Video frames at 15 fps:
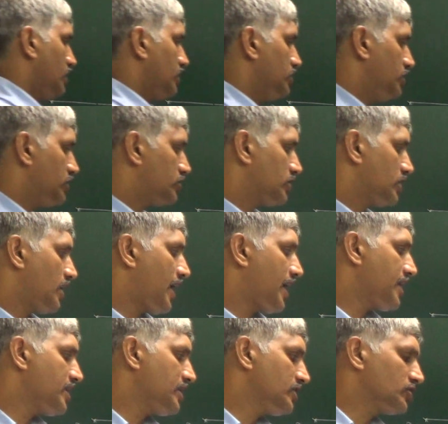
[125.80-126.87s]
This
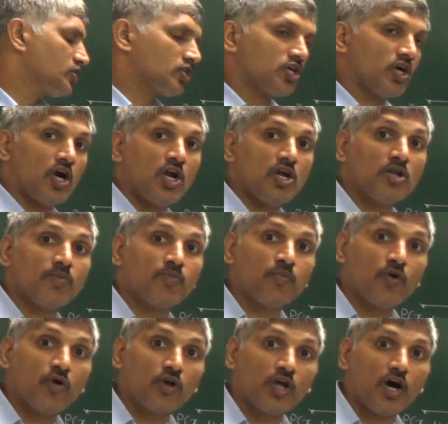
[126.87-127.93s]
line is called
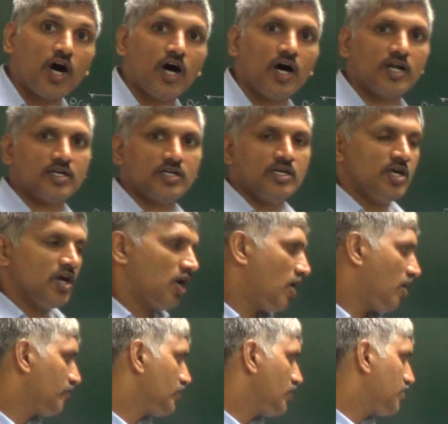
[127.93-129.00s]
polar
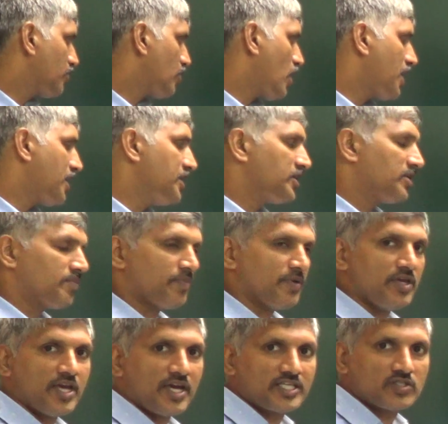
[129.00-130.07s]
of a point
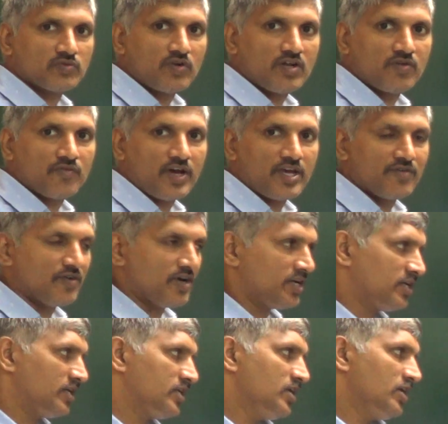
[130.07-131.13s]
P x1
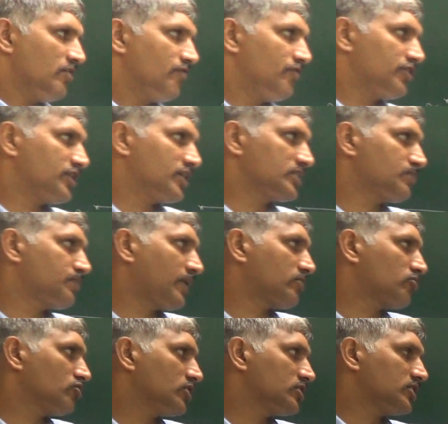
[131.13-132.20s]
y1 with
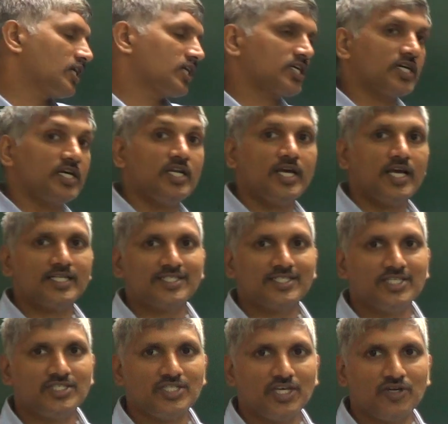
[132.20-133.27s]
respect to the circle S
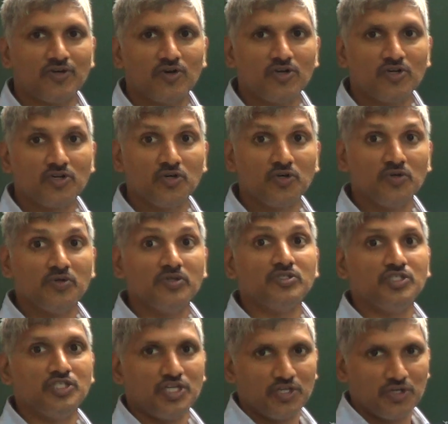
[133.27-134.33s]
is equal
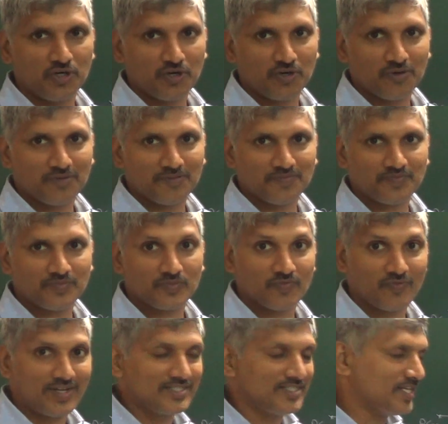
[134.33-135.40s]
to 0.
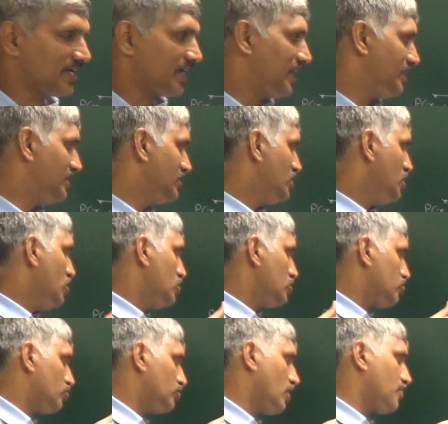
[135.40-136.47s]
Once again,
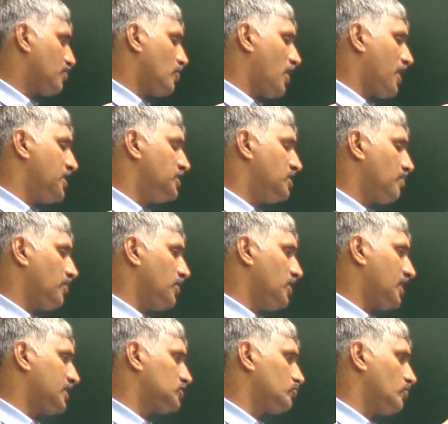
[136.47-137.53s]
through the point P
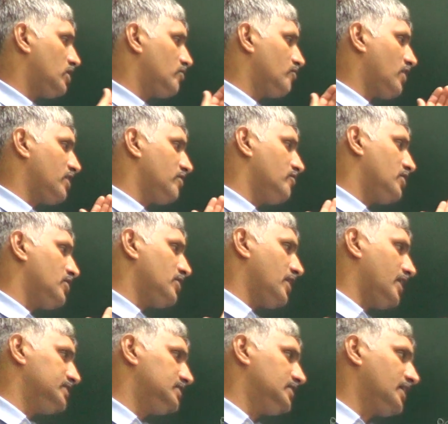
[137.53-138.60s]
x1 y1
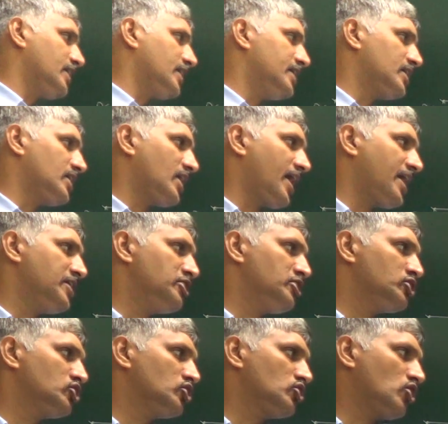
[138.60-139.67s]
a secant line
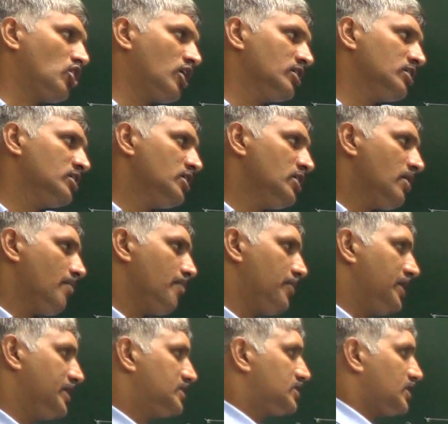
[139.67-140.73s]
is drawn,
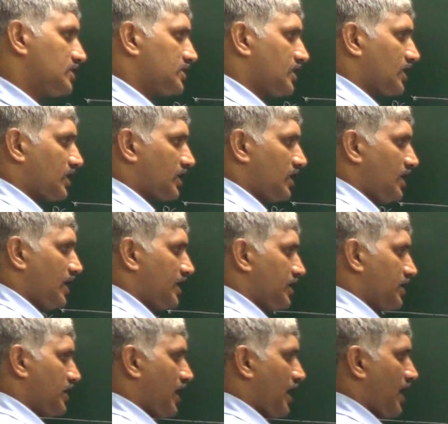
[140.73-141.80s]
meets the circle at
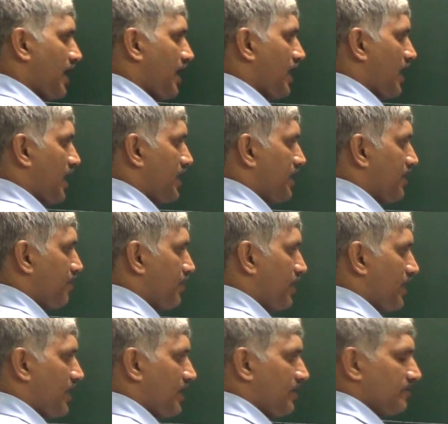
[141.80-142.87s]
A and
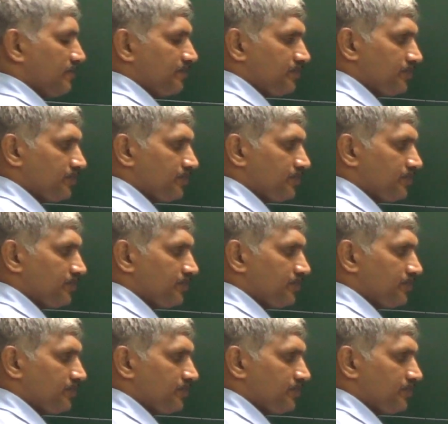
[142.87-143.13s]
B.